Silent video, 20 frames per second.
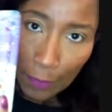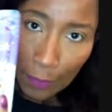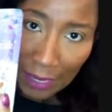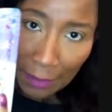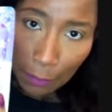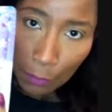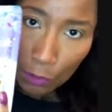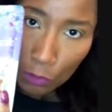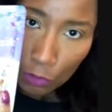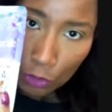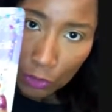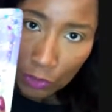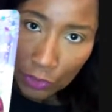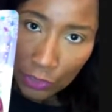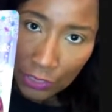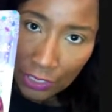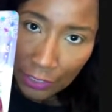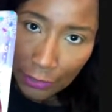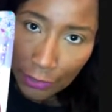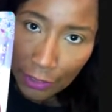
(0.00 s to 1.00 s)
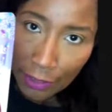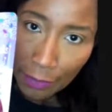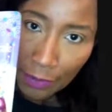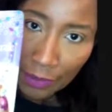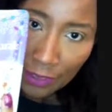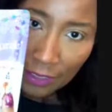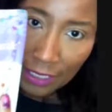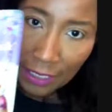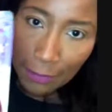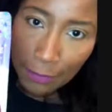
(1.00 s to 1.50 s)
maple syrup
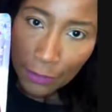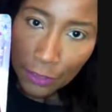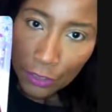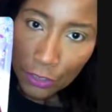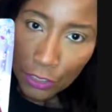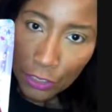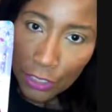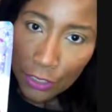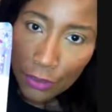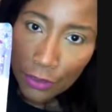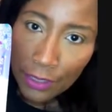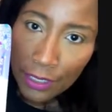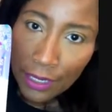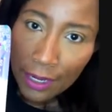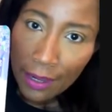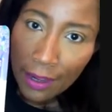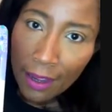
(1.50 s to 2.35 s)
substitute,